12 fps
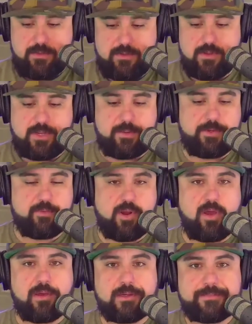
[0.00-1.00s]
don't get me
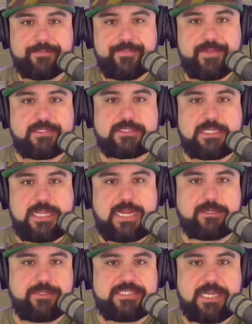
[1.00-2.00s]
wrong. There's a lot
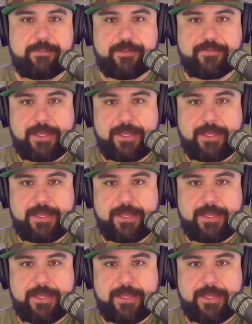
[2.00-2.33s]
to be said about